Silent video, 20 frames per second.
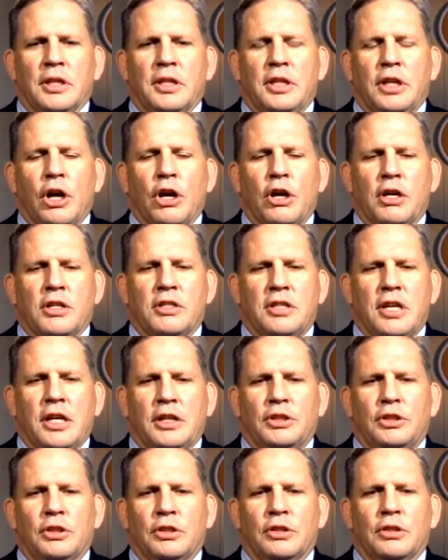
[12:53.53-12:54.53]
the
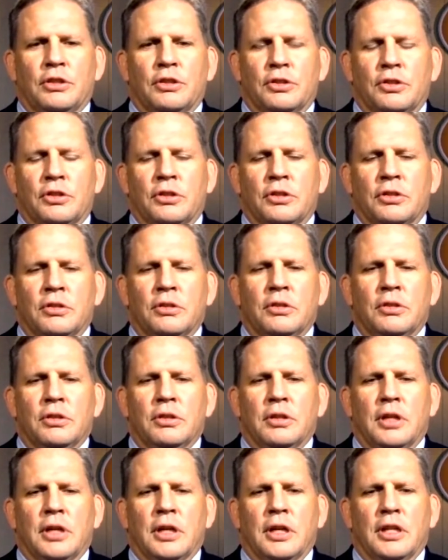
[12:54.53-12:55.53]
architectures,
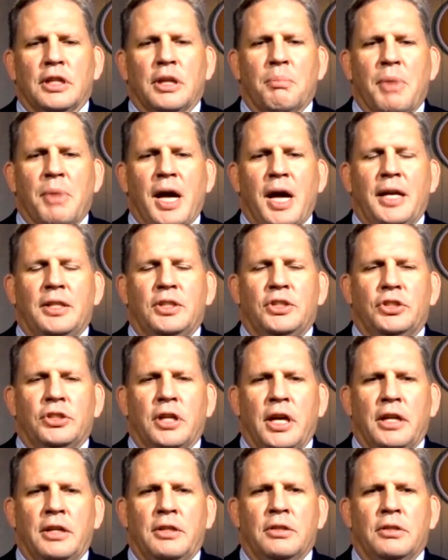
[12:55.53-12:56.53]
the
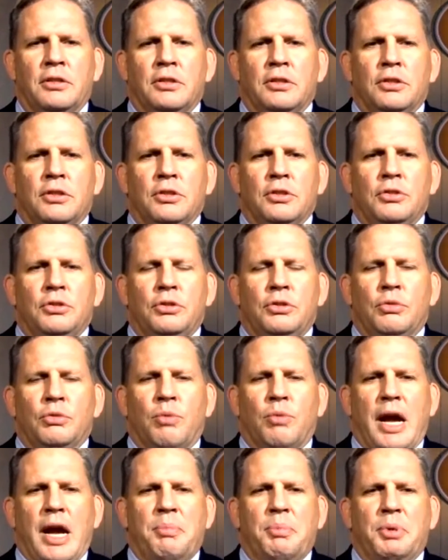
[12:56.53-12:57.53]
mindset to
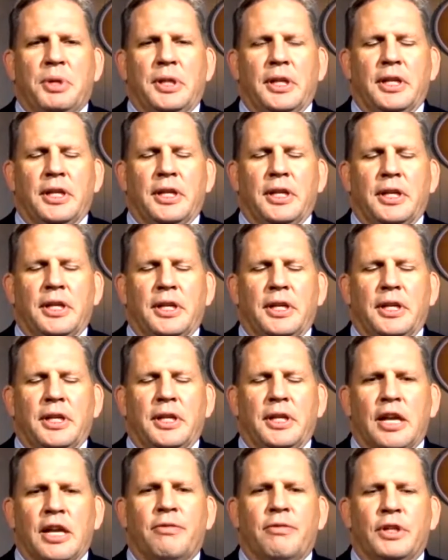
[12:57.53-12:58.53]
rapidly then
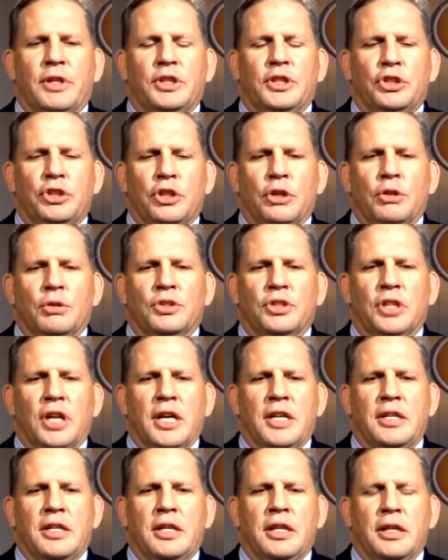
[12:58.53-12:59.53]
leverage those
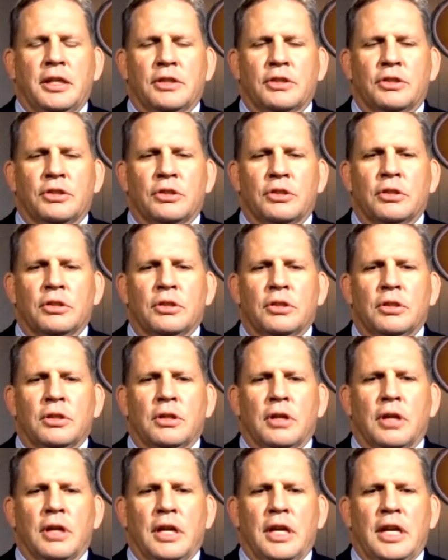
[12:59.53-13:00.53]
ideas
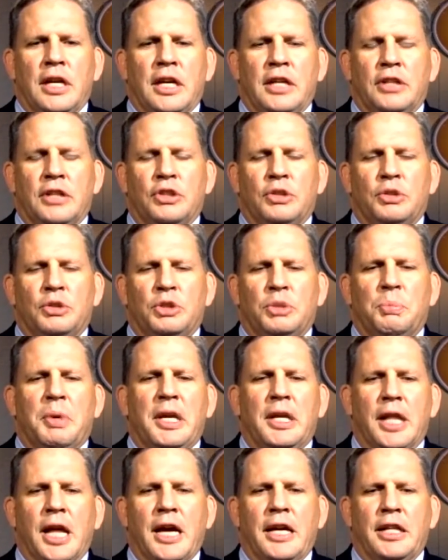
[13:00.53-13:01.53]
and
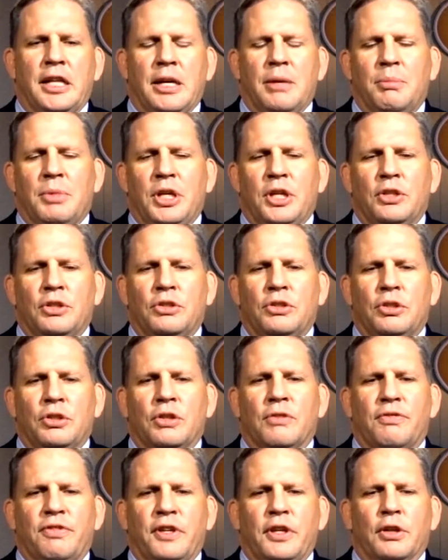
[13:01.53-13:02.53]
speedline them into
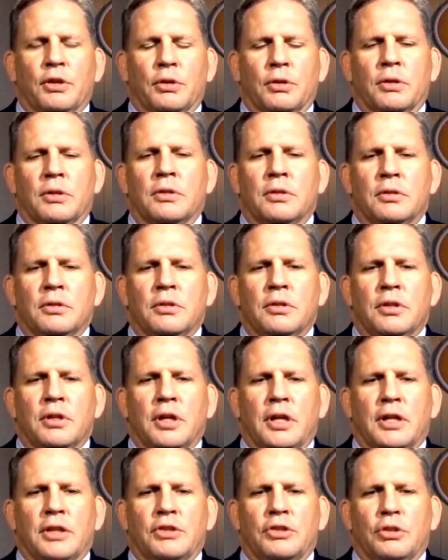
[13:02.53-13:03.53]
the field.
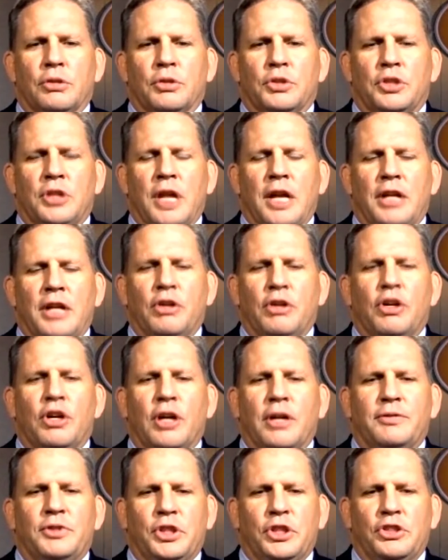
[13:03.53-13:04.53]
So it's good
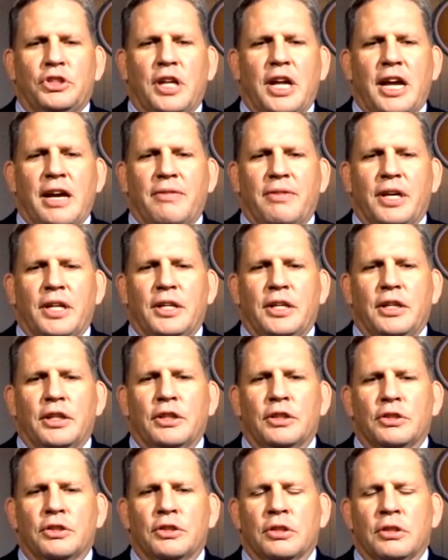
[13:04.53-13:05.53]
enough just to have
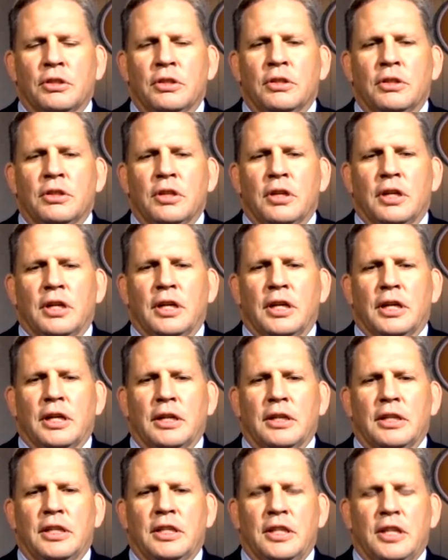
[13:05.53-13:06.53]
ideas
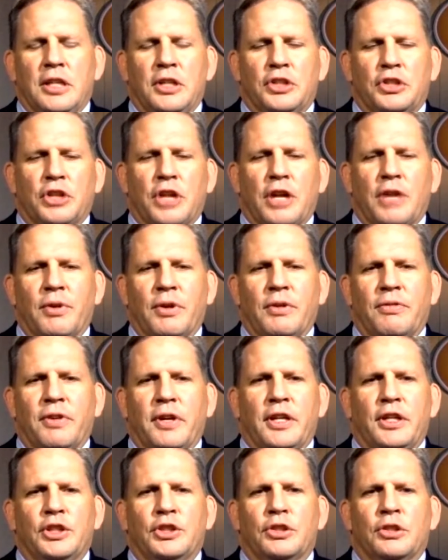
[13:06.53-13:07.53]
in the discovery
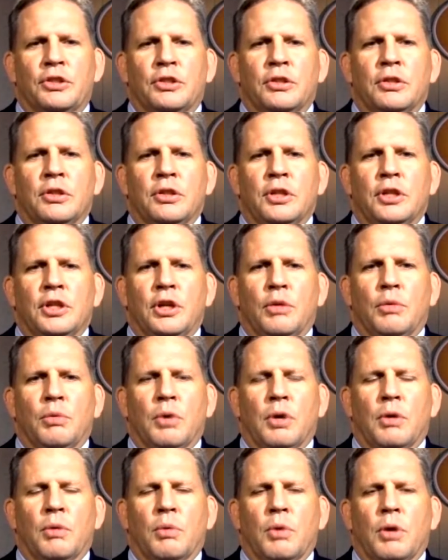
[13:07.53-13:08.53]
phase,
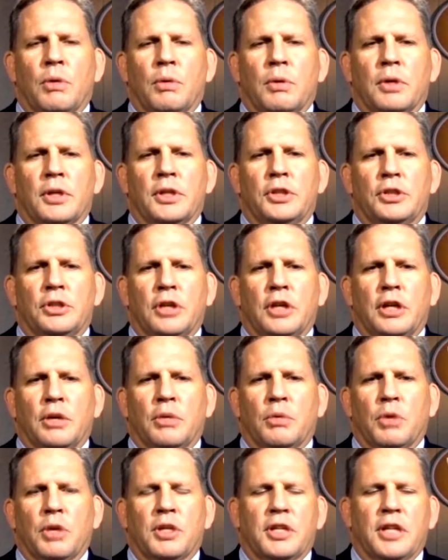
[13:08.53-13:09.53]
where we're really trying
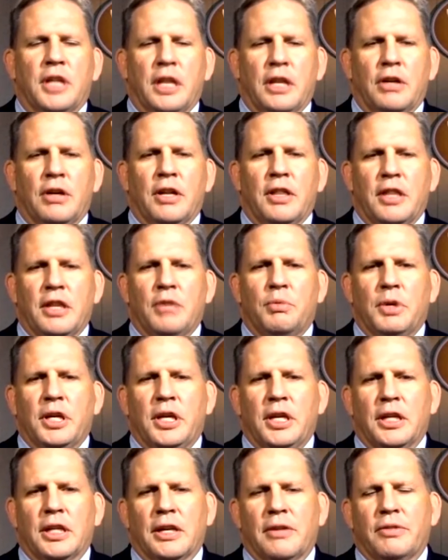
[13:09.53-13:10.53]
to work together. I think we
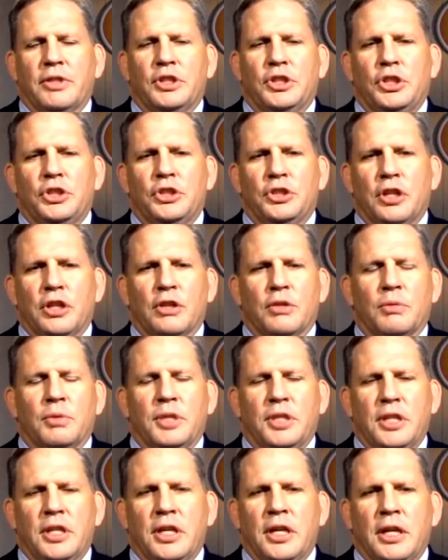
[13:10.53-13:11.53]
can leverage each other.
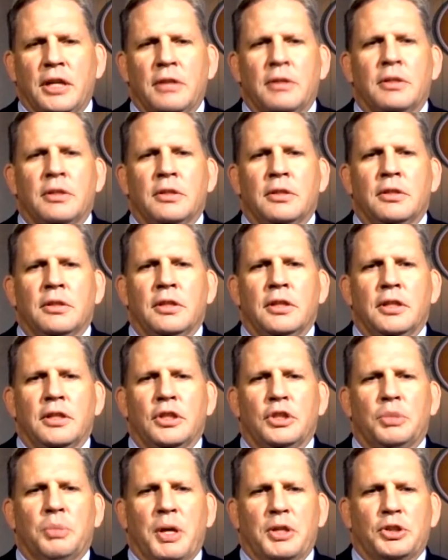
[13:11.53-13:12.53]
We did it in
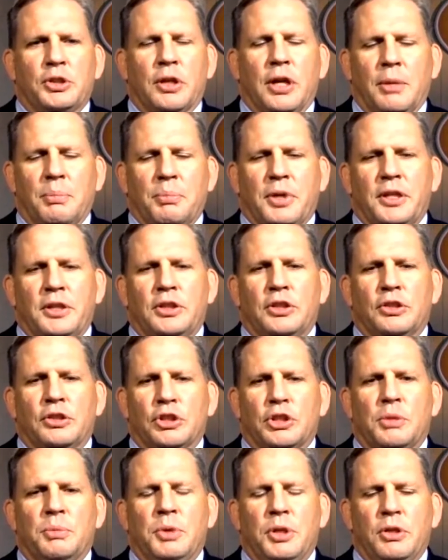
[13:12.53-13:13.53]
the special
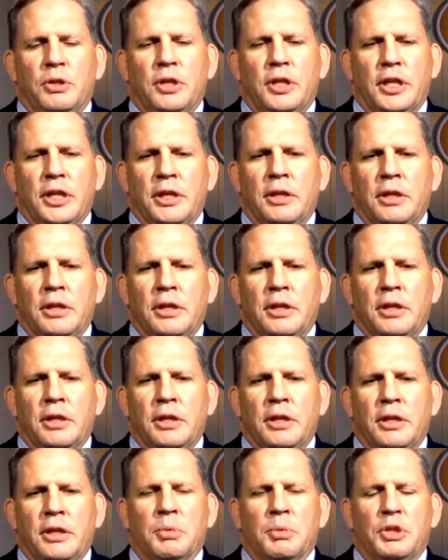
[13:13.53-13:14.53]
operations community
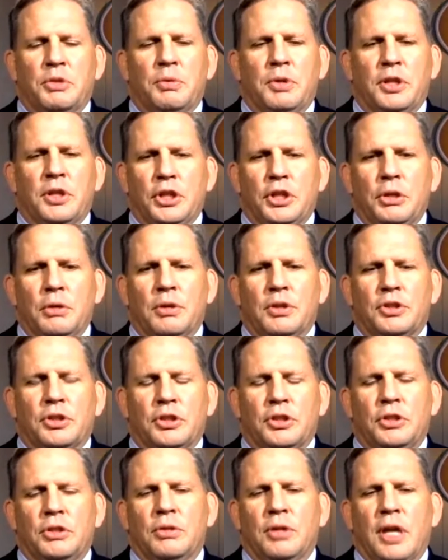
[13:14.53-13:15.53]
between the
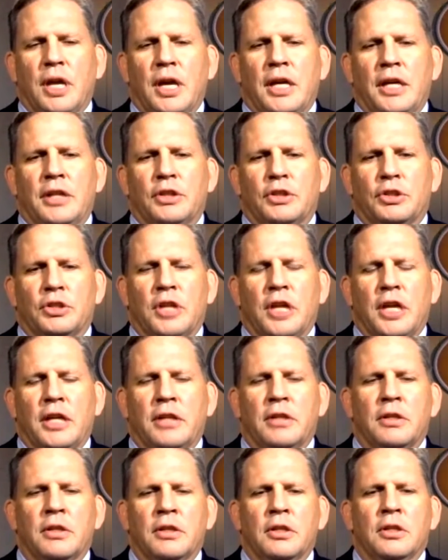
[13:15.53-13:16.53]
U.S. and U.K. is
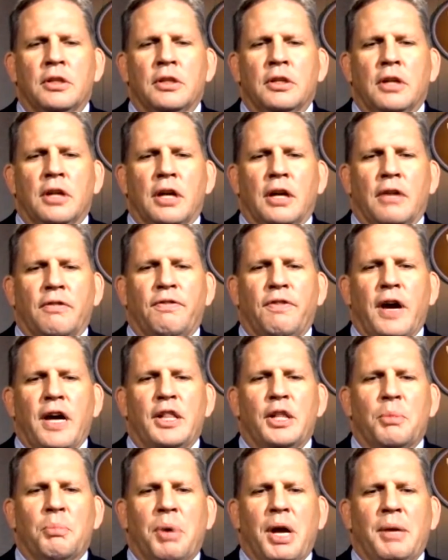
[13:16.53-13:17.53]
then
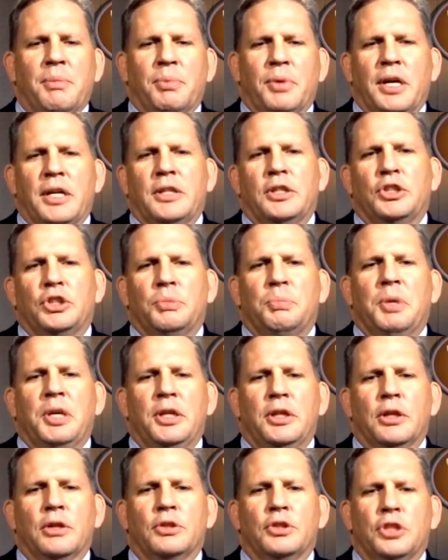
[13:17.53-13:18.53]
find the pipeline to
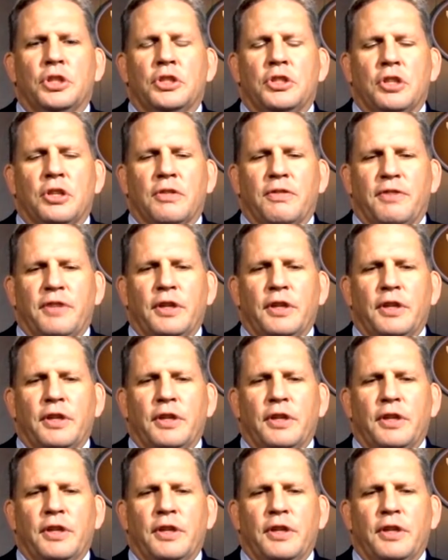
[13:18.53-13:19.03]
speed those into the